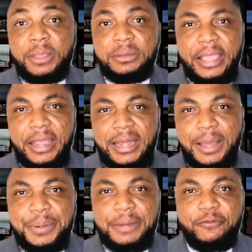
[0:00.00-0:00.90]
they end
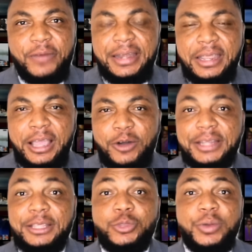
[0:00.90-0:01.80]
up finding out
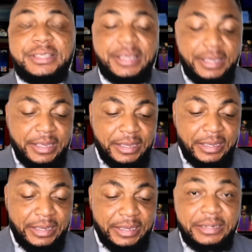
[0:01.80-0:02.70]
that it was uh,
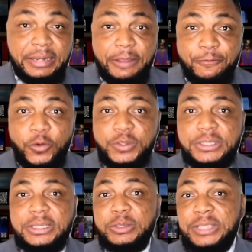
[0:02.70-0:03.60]
uh, the
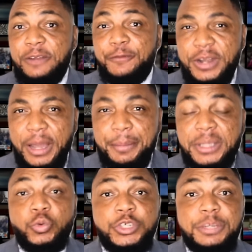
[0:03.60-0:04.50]
phones, uh, cell phone
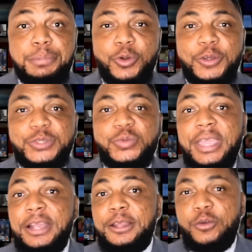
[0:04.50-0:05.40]
numbers which belongs to
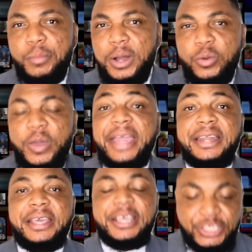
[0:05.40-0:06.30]
Kelly Khumalo
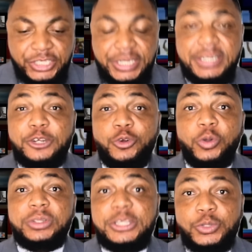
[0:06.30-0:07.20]
and she did
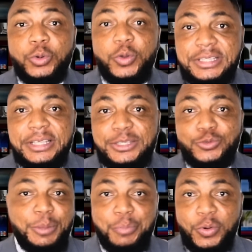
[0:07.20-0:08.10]
not disclose this to
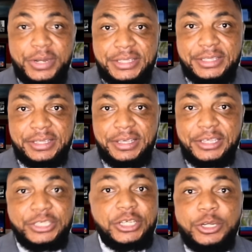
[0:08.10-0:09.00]
the police.
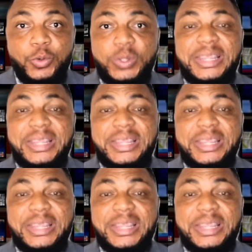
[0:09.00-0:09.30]
She did not